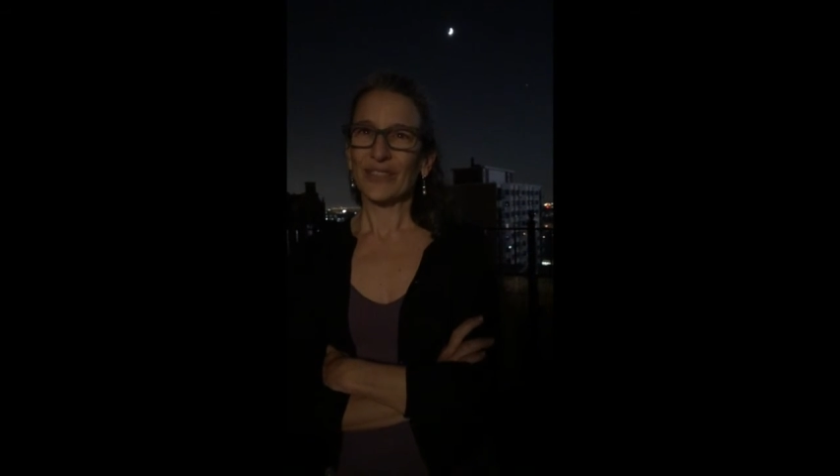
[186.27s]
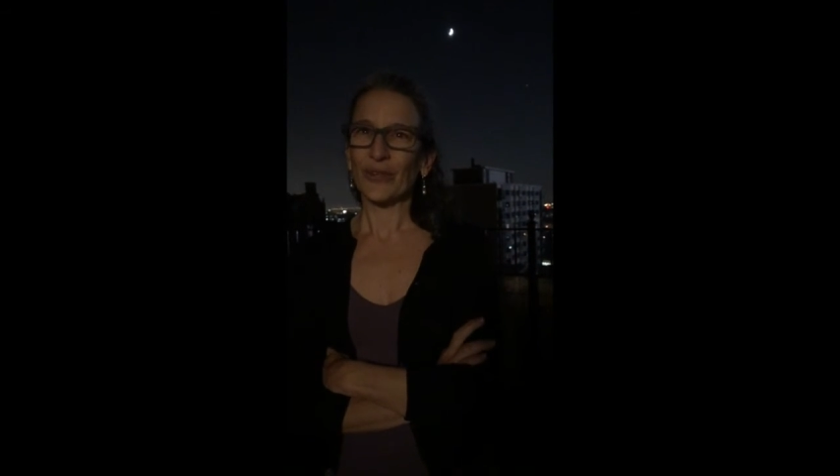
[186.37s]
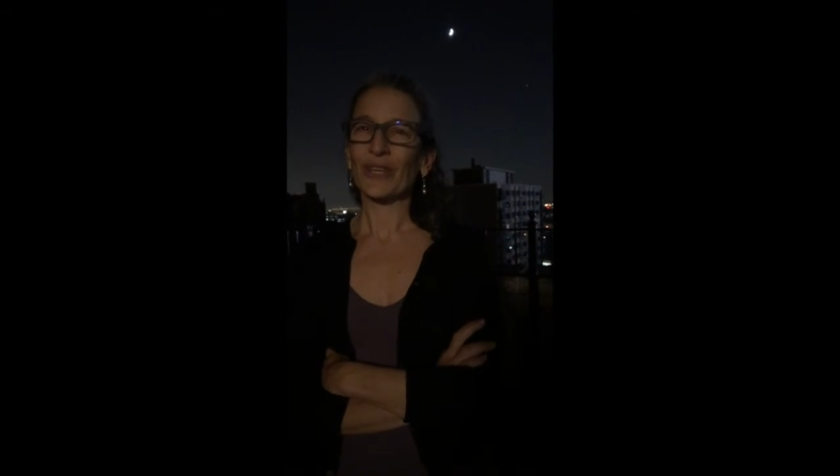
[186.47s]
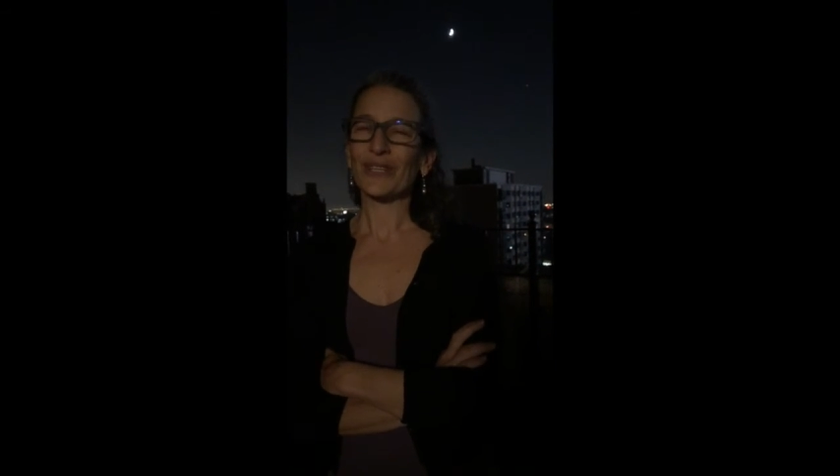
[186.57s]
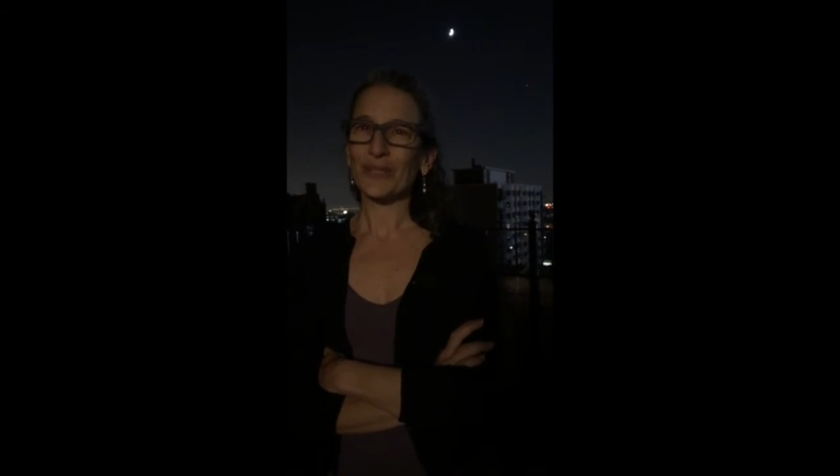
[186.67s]

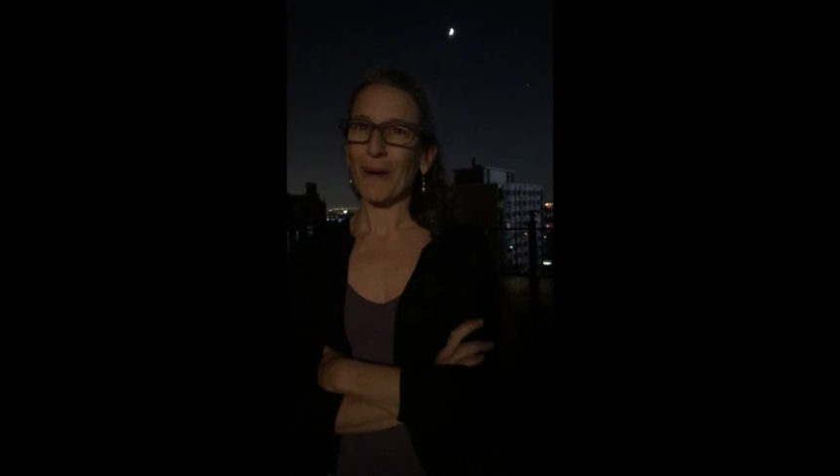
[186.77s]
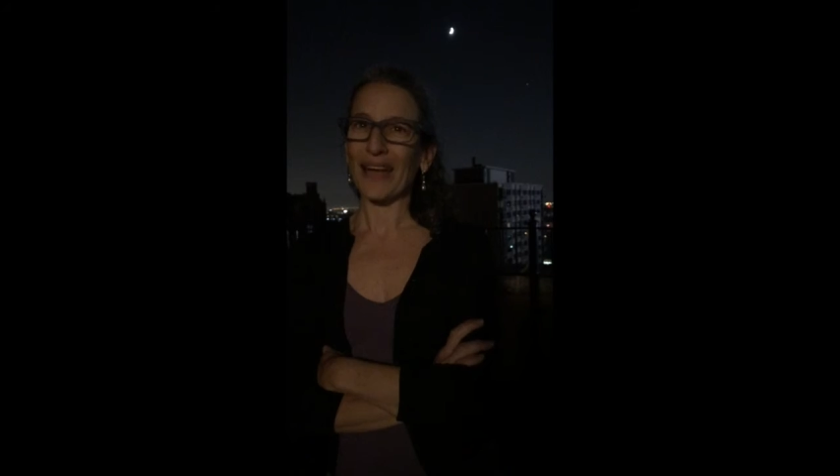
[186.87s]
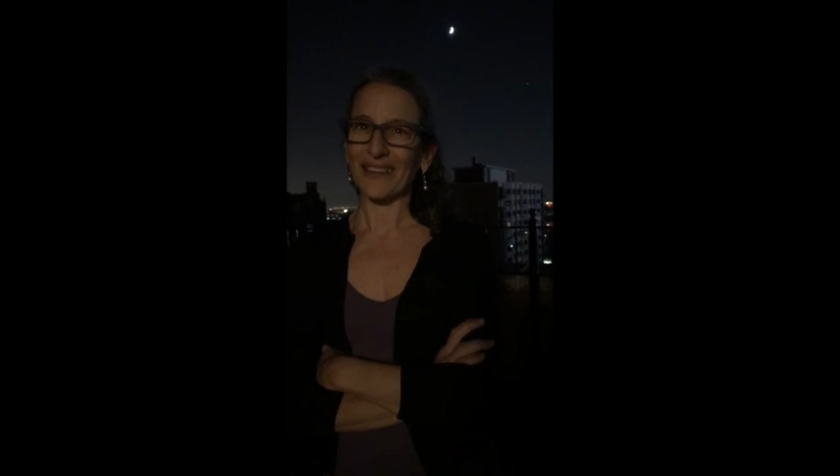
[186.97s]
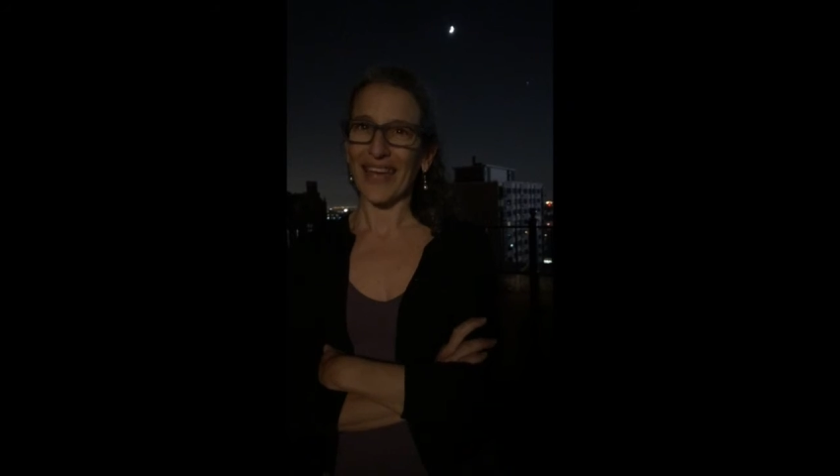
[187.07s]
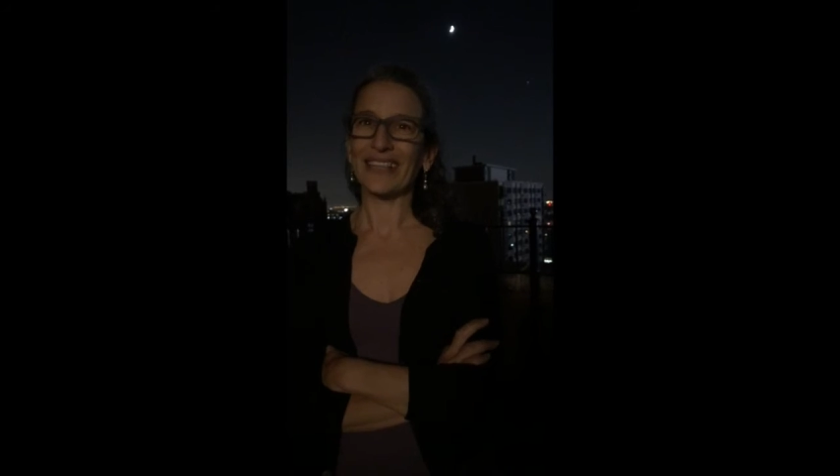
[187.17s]
you're gonna
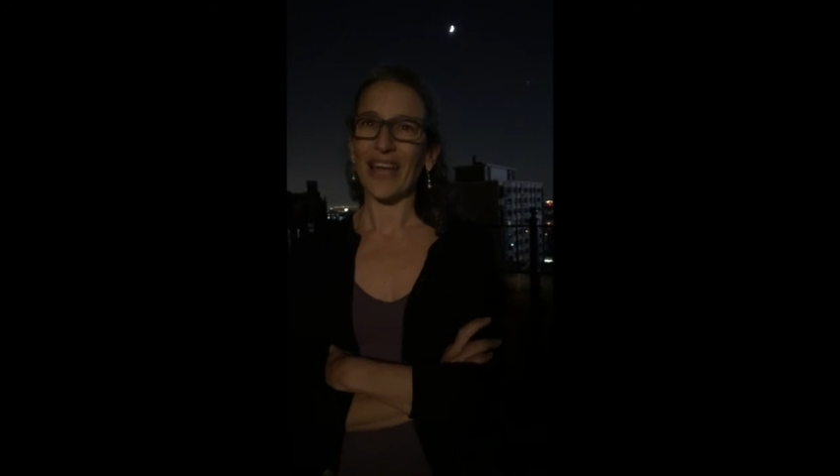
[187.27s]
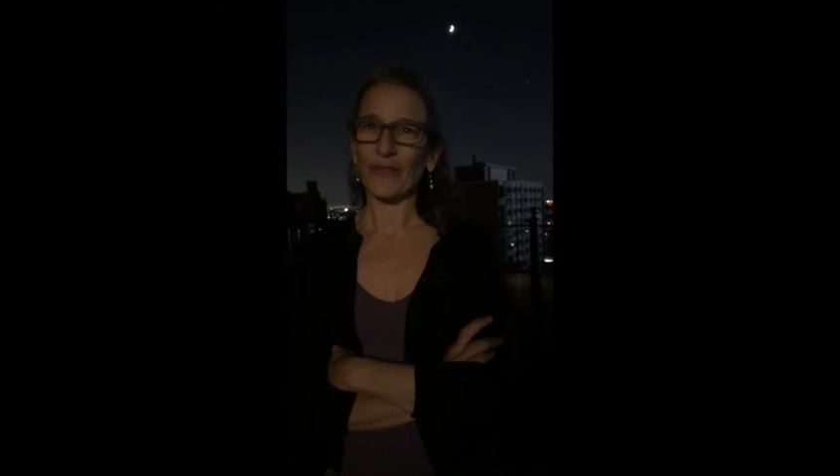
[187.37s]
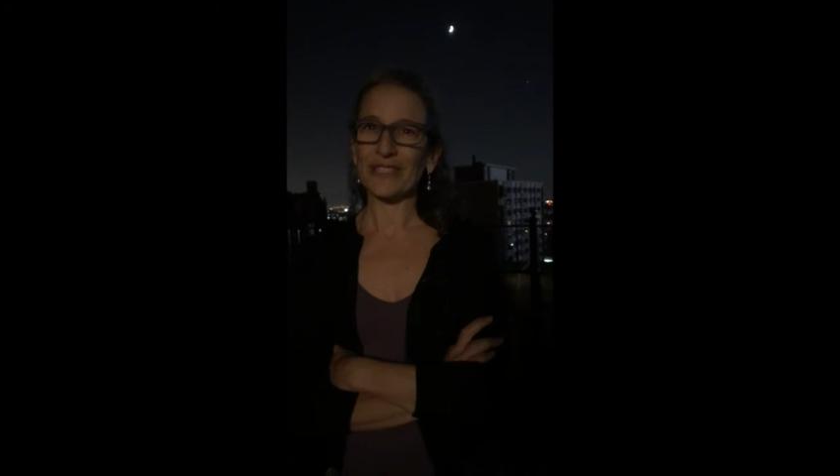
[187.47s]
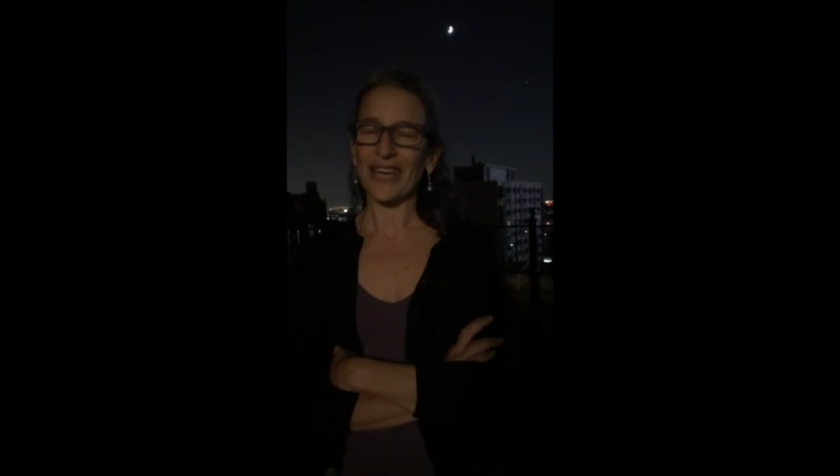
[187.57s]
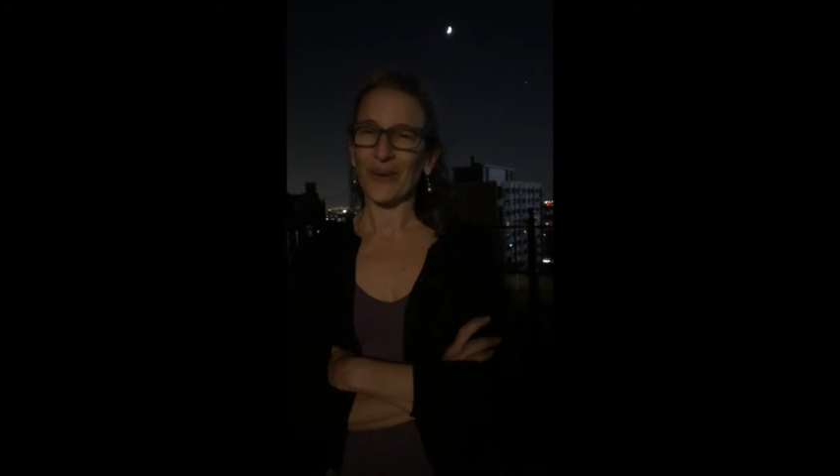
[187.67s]
smile at it
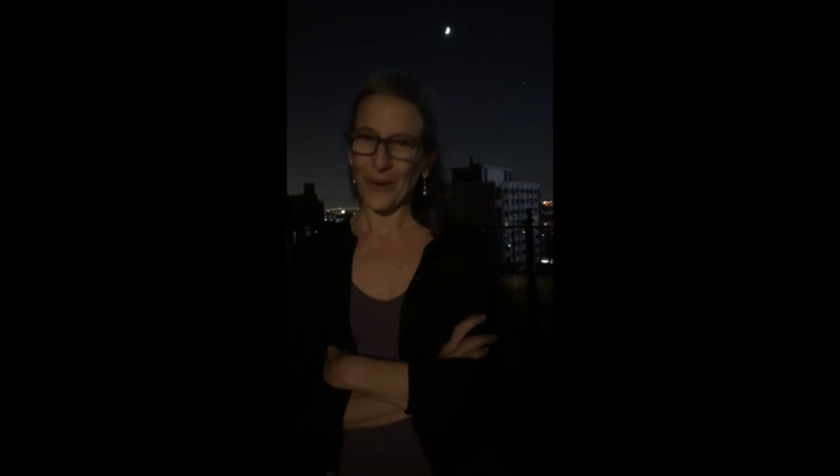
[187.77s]
every day